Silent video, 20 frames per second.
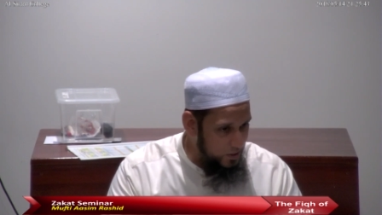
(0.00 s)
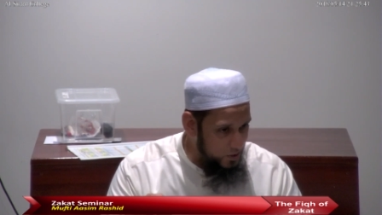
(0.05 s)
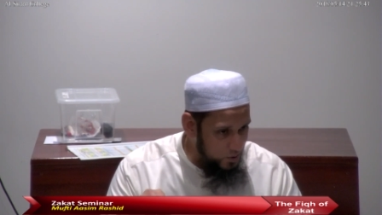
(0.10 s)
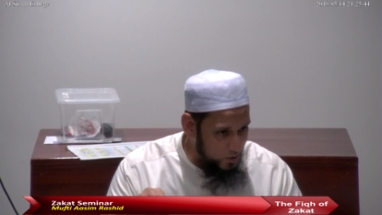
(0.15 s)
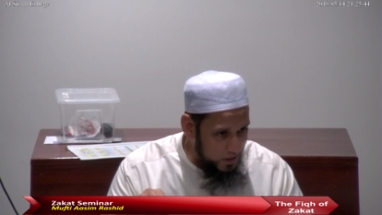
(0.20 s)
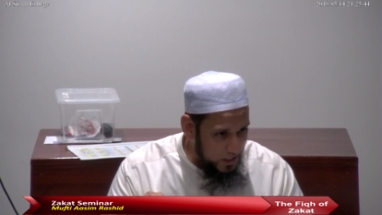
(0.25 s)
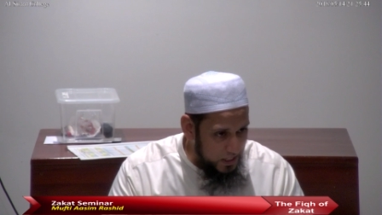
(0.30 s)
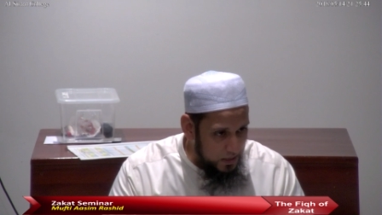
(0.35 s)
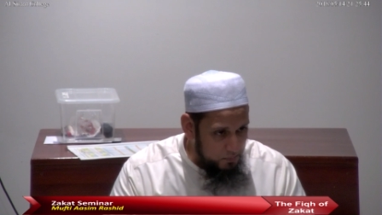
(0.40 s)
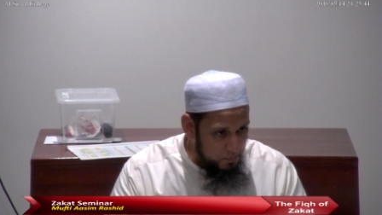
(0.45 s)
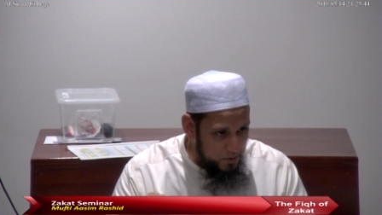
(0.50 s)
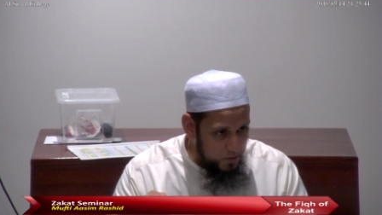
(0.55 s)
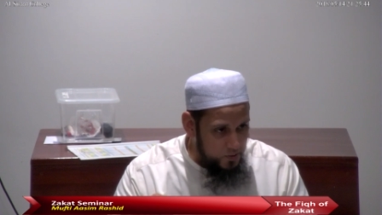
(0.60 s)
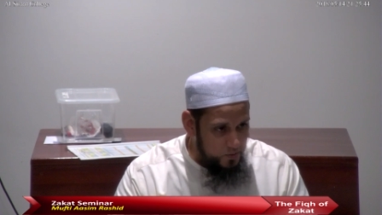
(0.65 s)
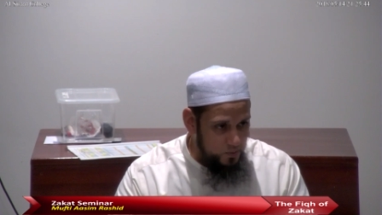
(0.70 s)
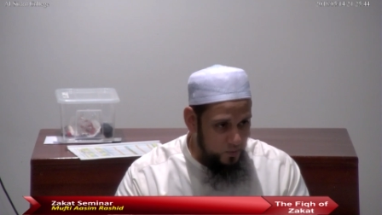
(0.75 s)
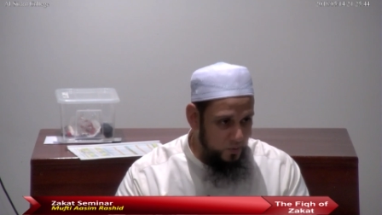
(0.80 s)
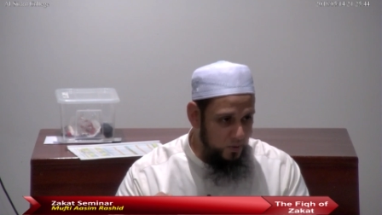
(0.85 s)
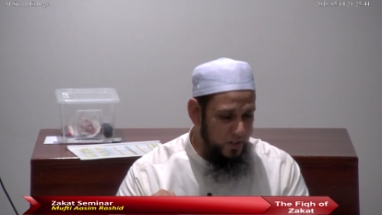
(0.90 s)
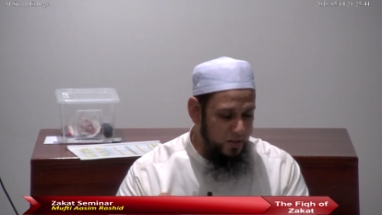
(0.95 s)
So keep
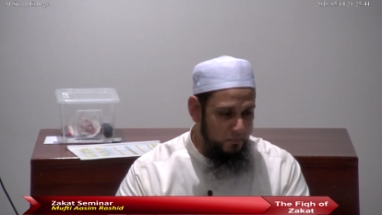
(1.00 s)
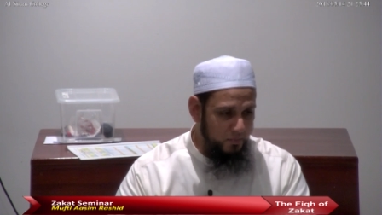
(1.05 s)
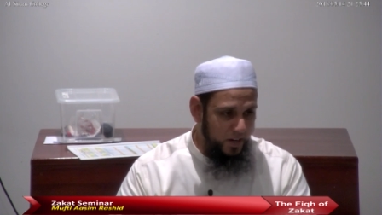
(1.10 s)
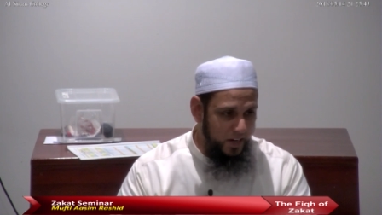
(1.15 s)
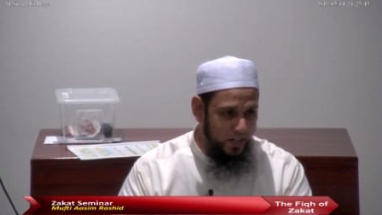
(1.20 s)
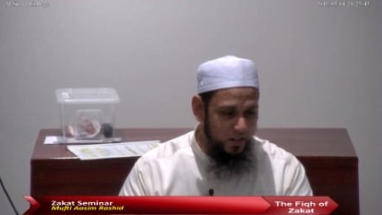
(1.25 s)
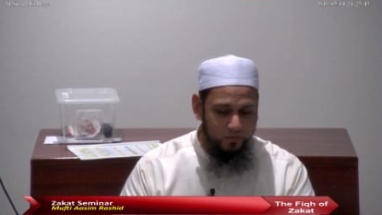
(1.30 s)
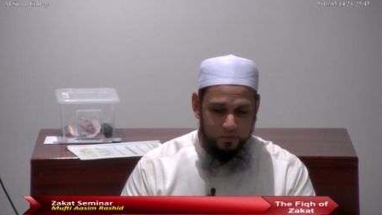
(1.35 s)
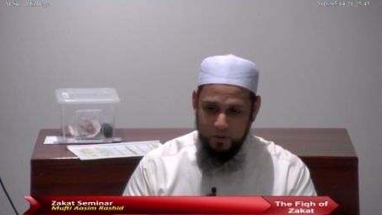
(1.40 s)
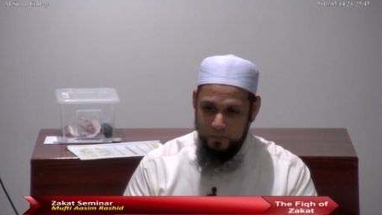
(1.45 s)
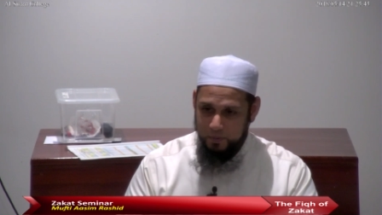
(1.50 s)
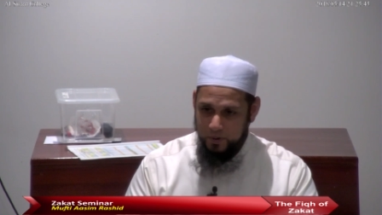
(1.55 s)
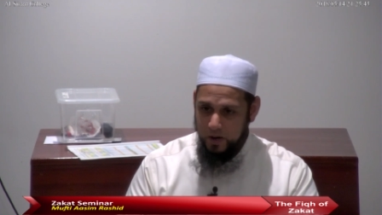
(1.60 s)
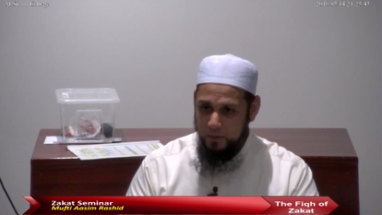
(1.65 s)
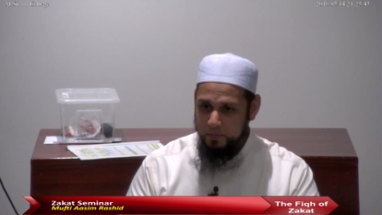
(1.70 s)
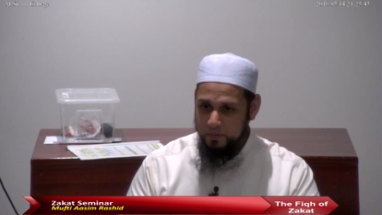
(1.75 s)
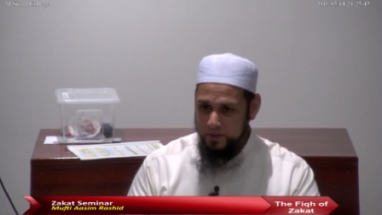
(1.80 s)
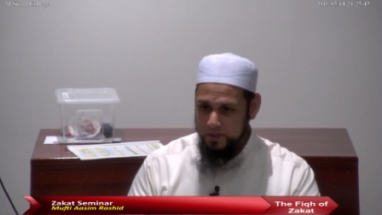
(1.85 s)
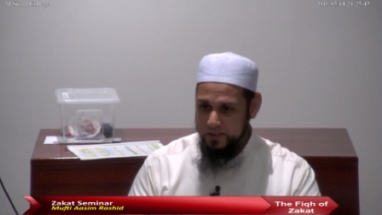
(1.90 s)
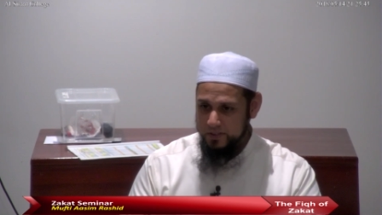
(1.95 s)
this rule in mind for
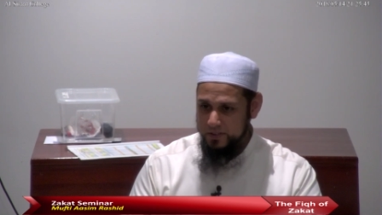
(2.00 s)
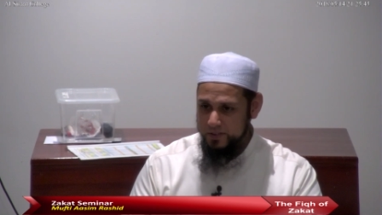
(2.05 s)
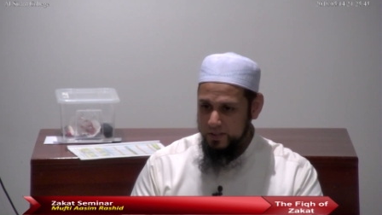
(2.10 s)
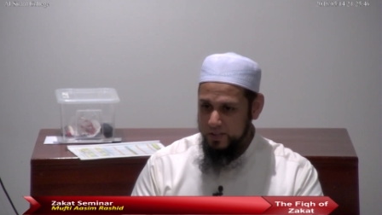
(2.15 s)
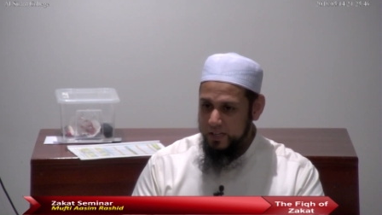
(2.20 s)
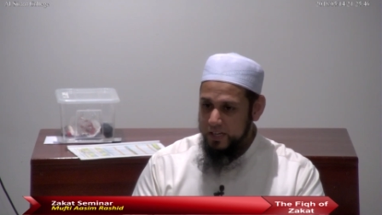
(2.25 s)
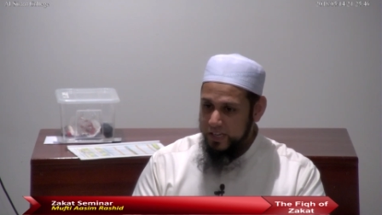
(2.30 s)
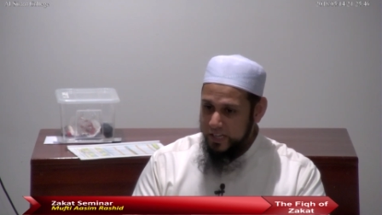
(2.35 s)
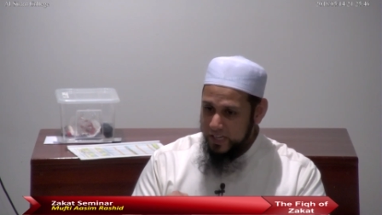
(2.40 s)
properties.